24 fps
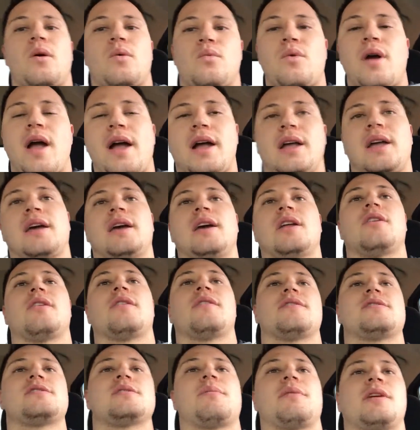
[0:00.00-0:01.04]
wreck it,
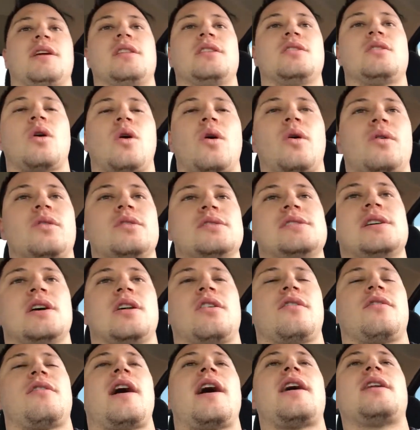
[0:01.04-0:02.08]
or if somebody totals it,
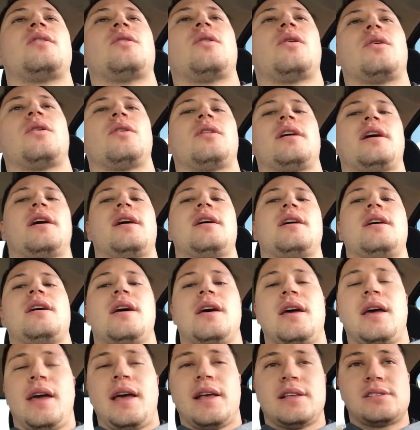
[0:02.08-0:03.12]
or if I total it,
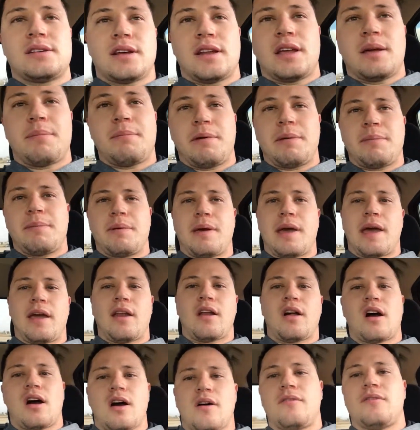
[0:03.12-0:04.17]
it's gonna be
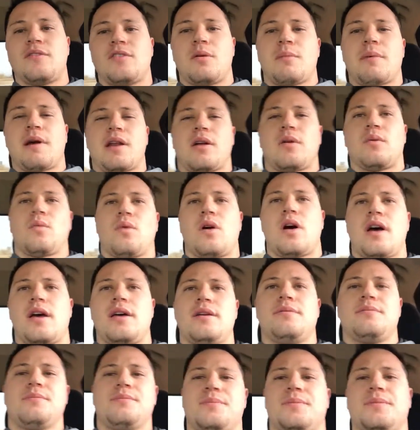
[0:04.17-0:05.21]
paid off no matter
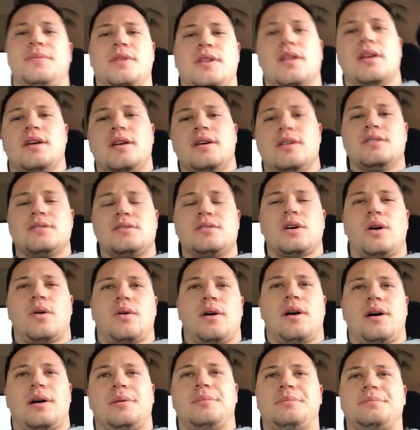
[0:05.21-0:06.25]
what. So
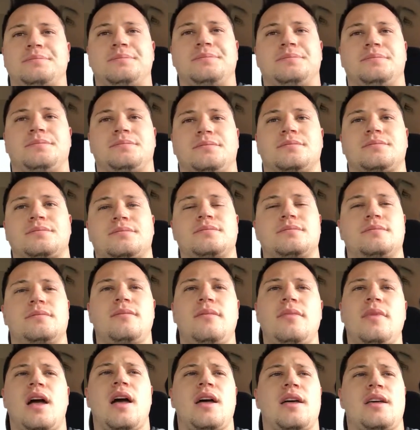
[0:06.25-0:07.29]

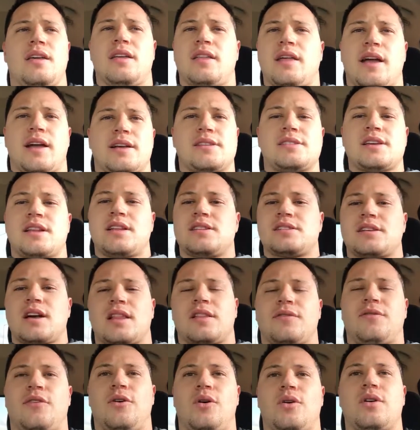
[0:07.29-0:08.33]
like I said, it's
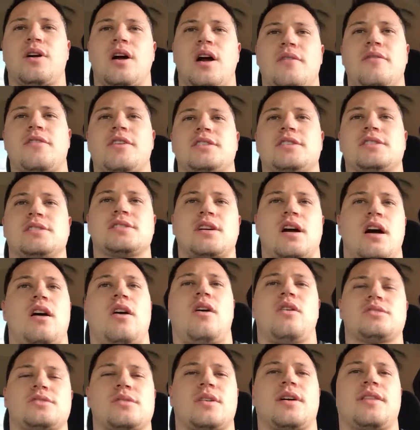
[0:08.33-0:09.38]
got the full coverage. It's
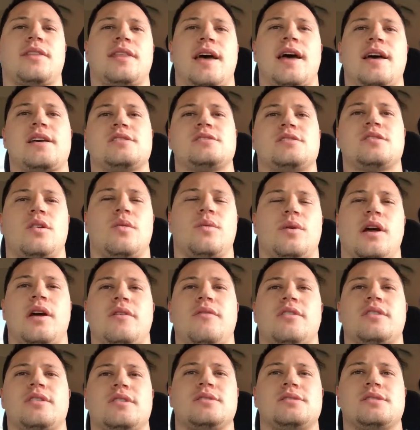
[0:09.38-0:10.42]
also got that, so
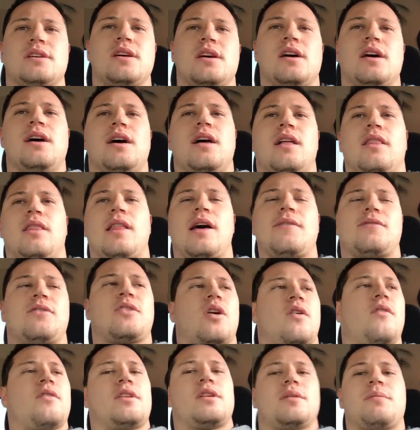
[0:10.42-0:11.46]
whatever is left
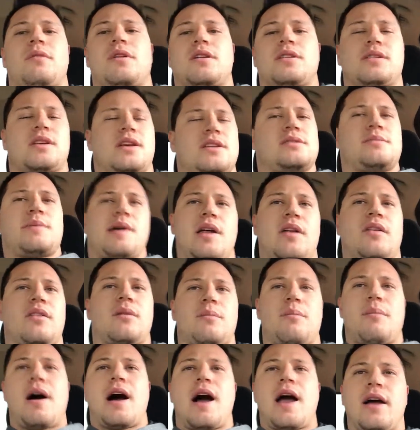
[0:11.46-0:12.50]
over, doesn't matter
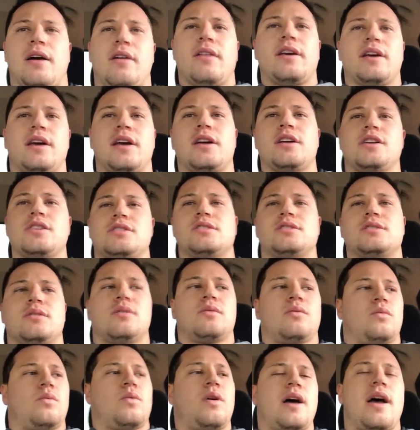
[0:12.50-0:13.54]
the mileage,
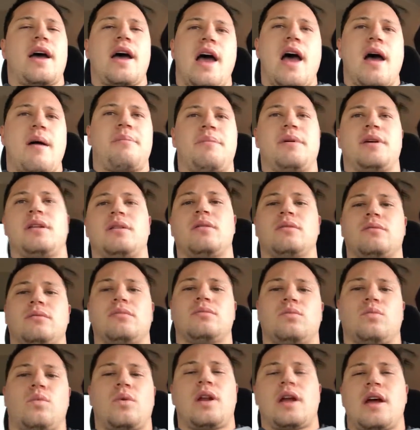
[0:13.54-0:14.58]
what happened,
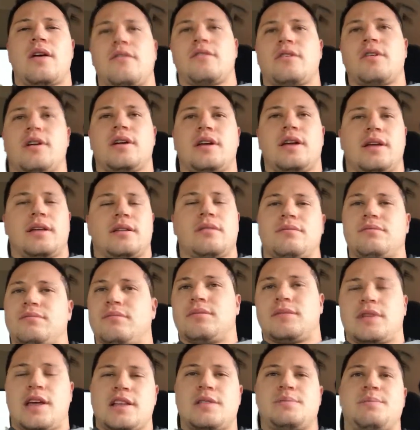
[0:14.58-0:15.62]
whatever, it
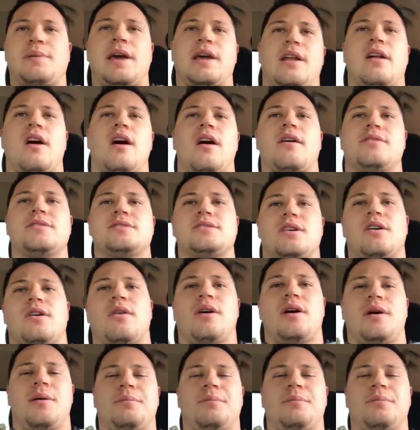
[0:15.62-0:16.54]
gets paid off. So